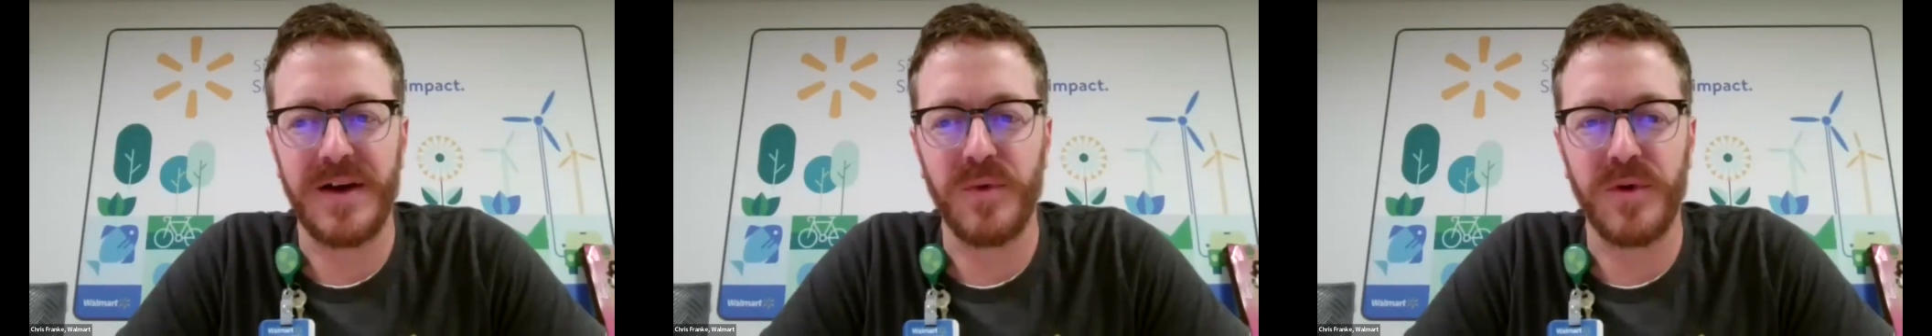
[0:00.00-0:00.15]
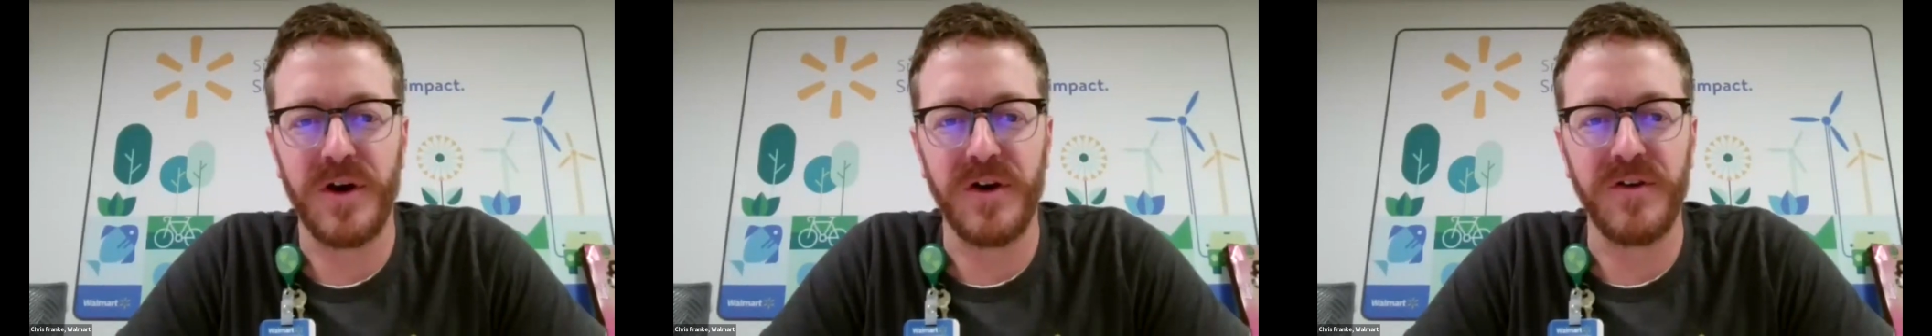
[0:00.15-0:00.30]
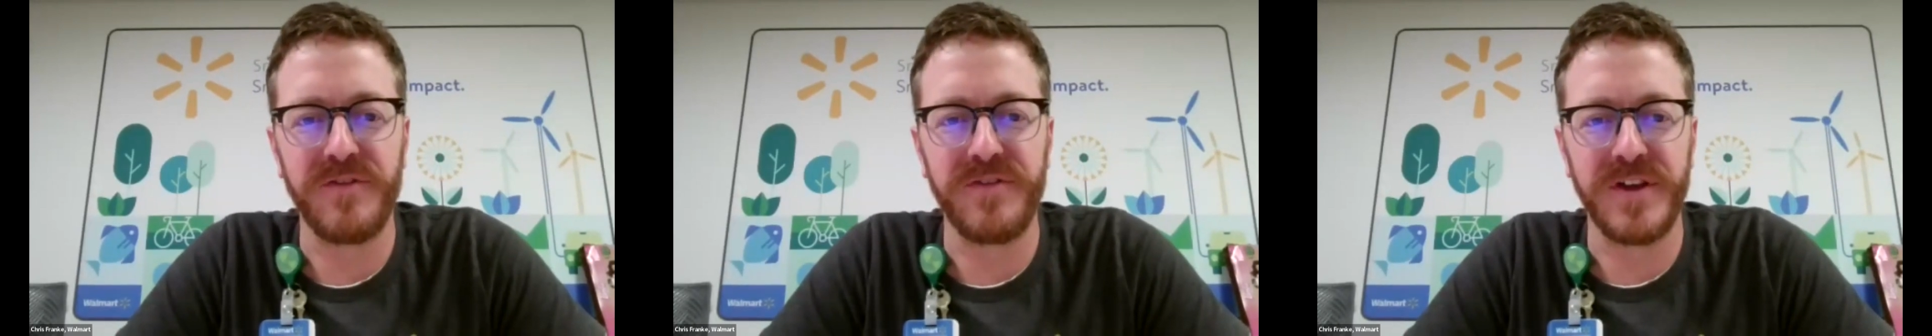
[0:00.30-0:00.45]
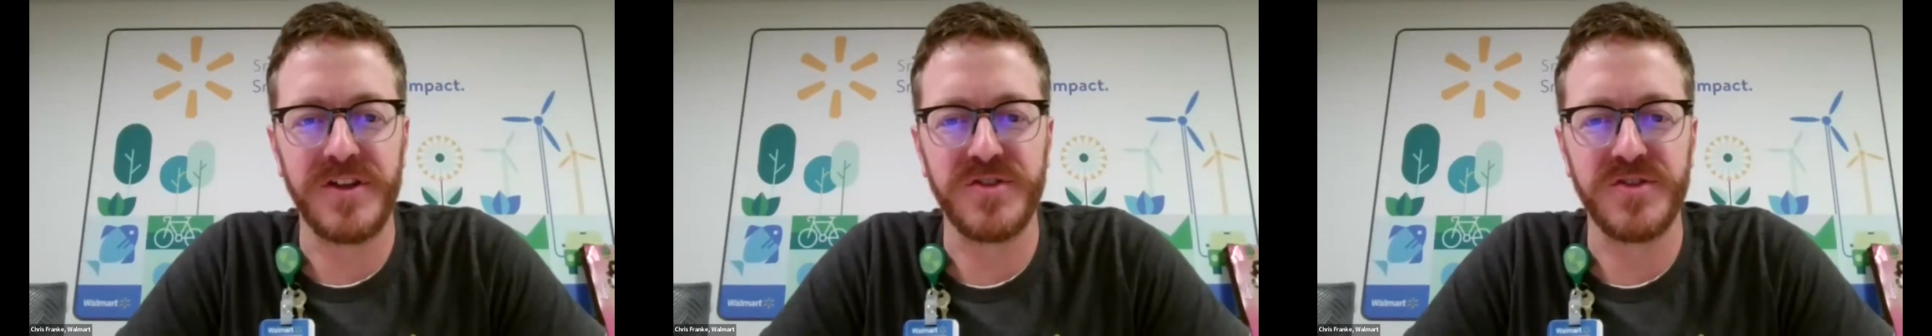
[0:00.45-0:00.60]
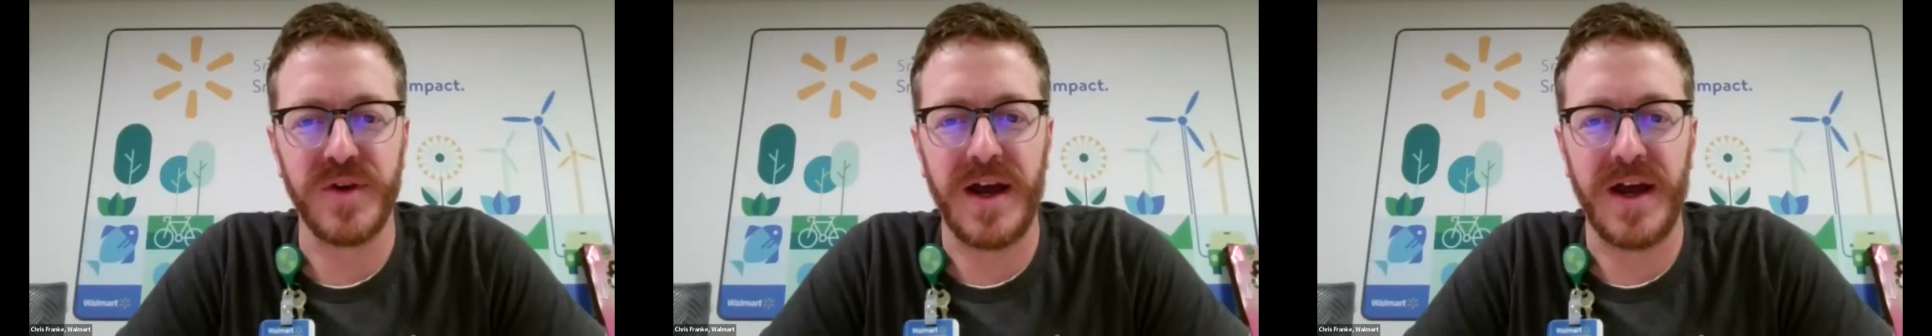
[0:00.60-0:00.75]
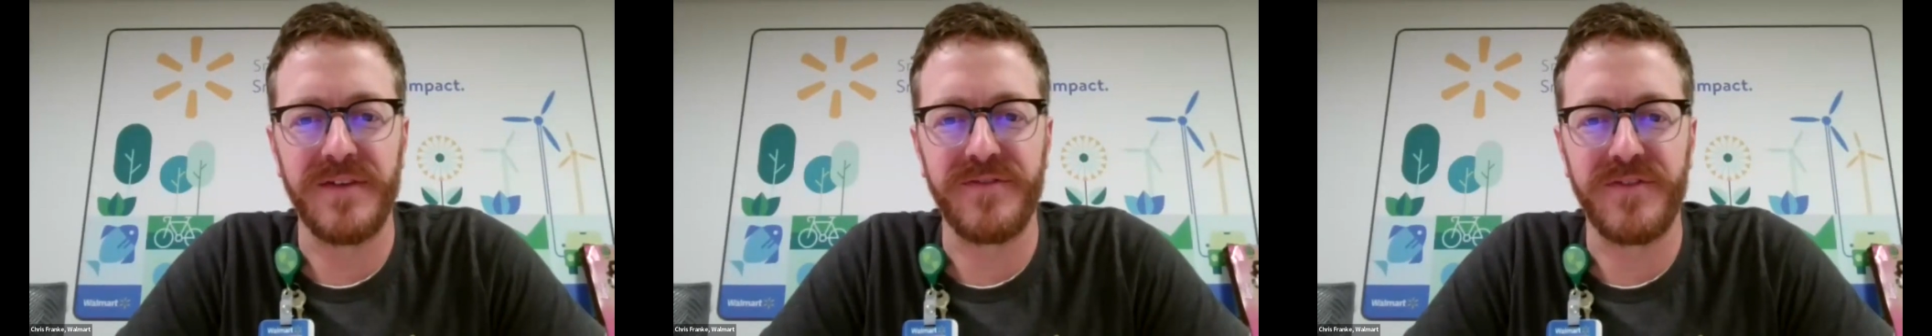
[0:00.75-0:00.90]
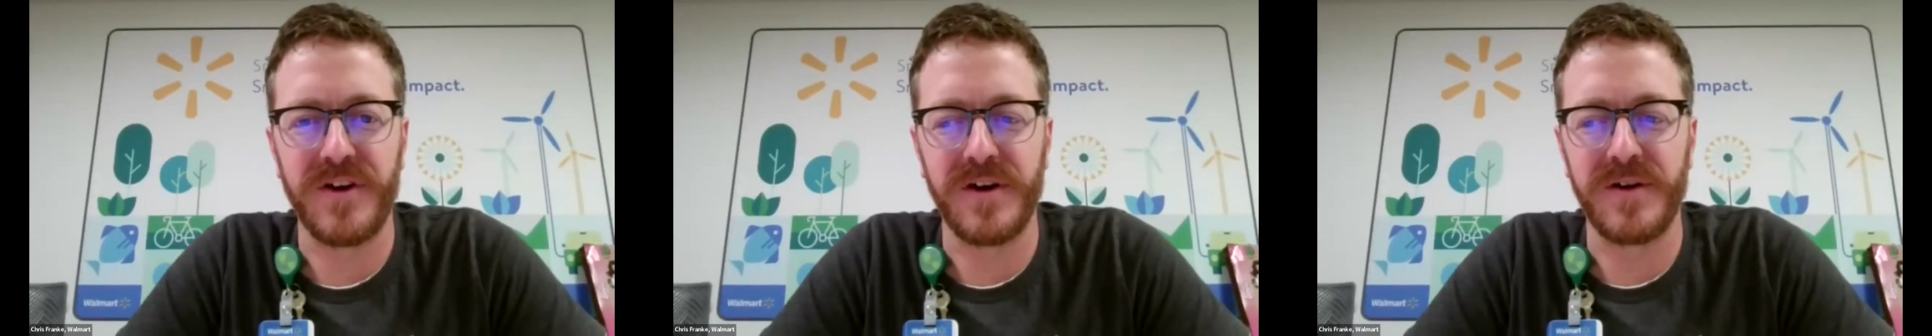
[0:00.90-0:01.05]
will hopefully
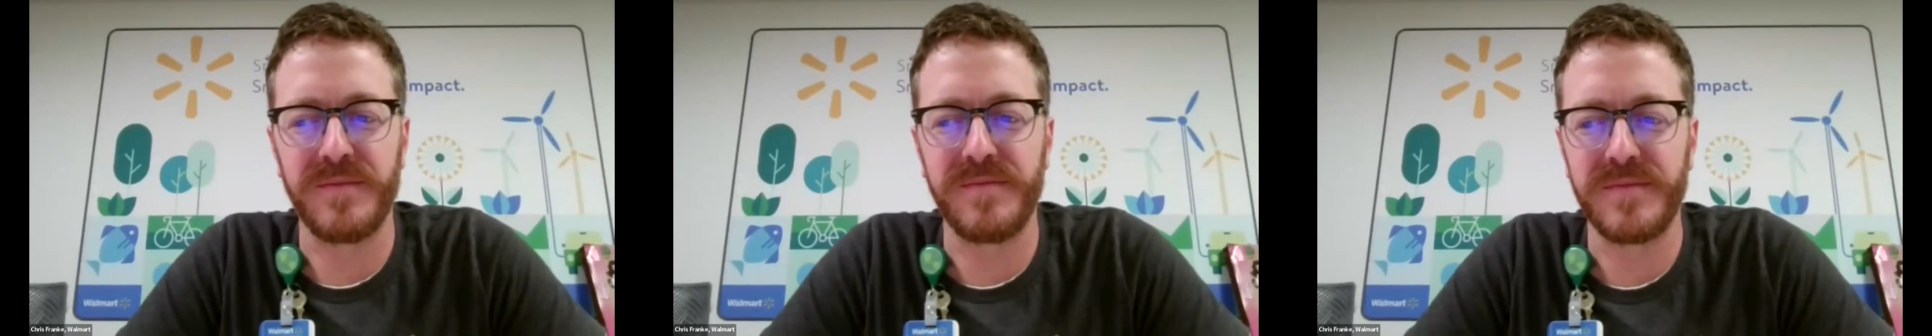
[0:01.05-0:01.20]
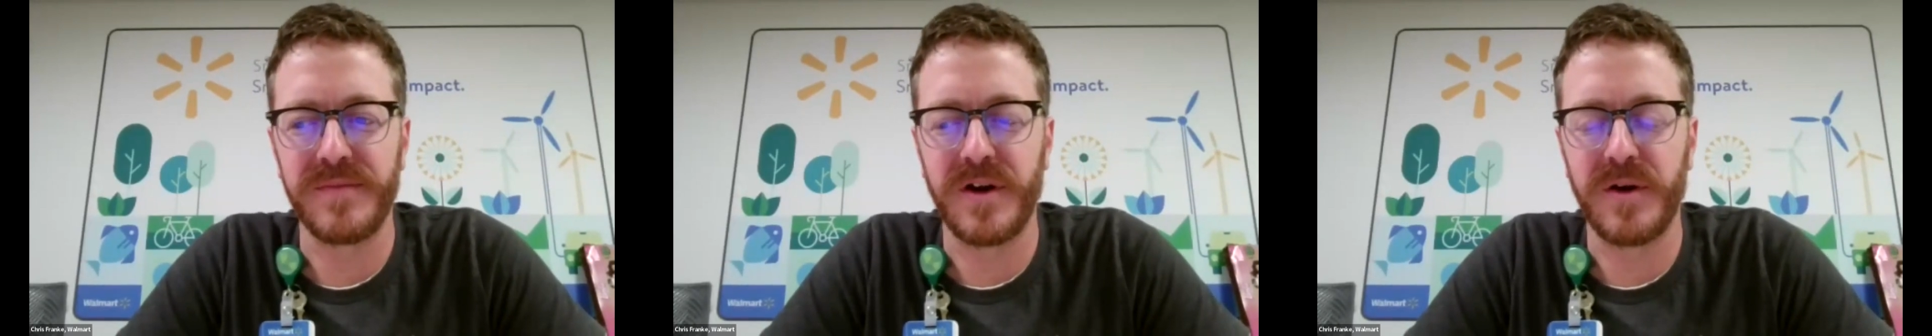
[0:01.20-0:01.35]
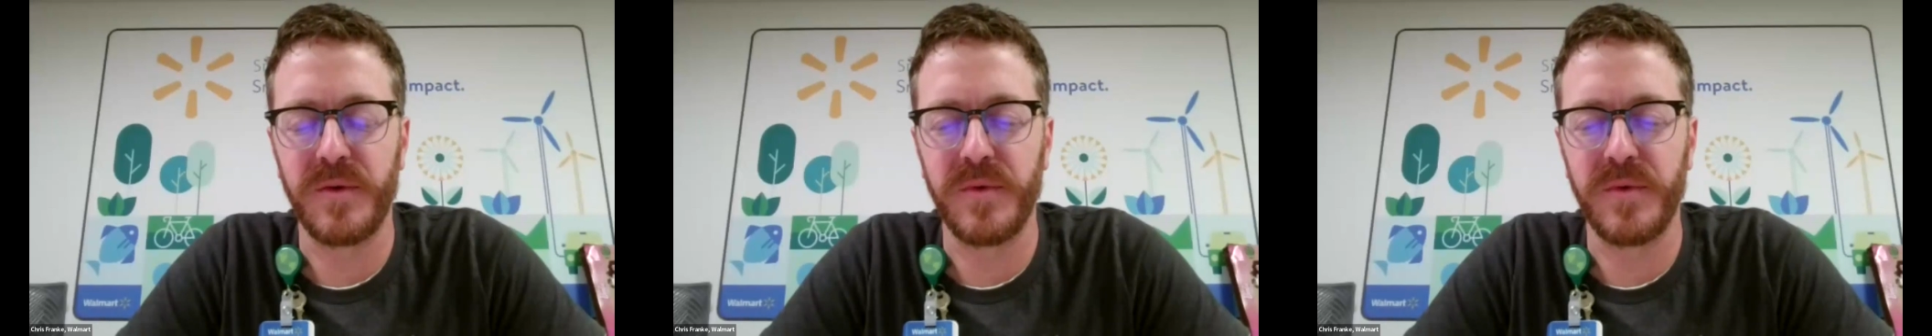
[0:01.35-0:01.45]
drive our